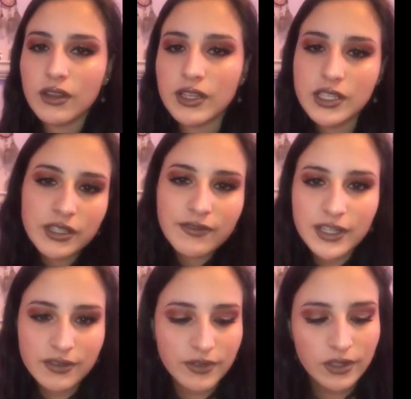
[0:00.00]
this is a
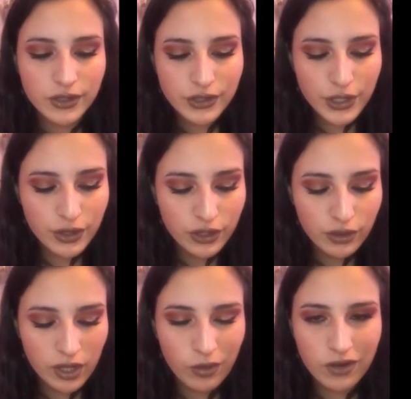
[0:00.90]
festival look, so you can
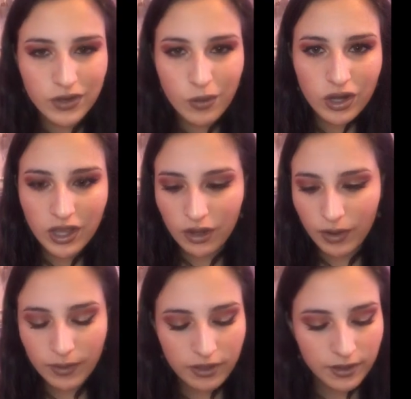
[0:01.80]
do like whatever you want to get
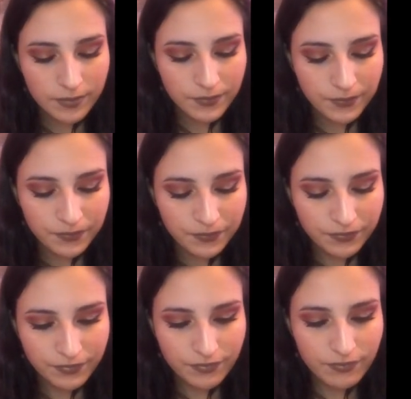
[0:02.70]
away with it.
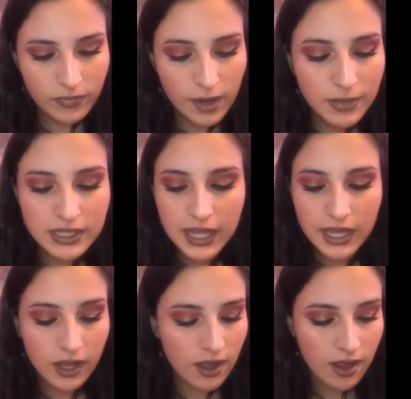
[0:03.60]
I'm going to
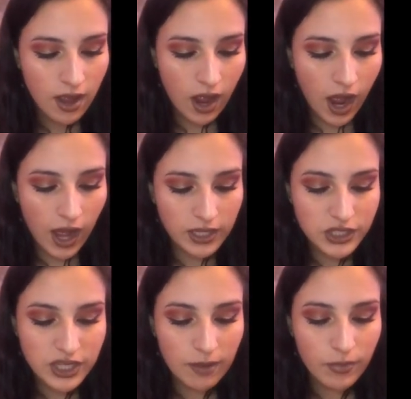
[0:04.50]
take
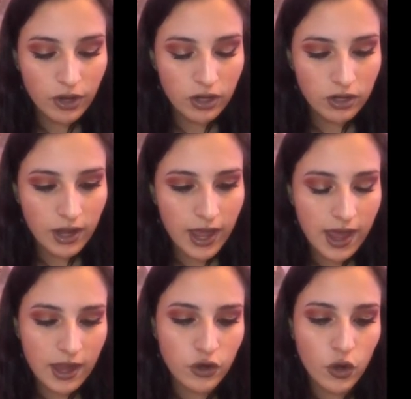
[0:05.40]
Summer
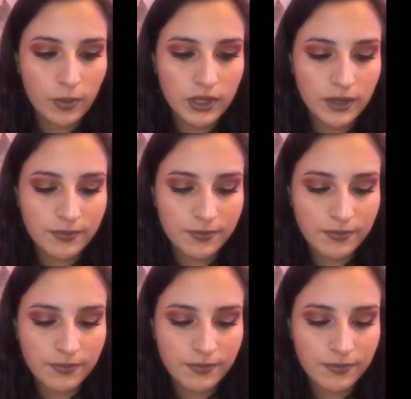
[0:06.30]
and Tourmaline.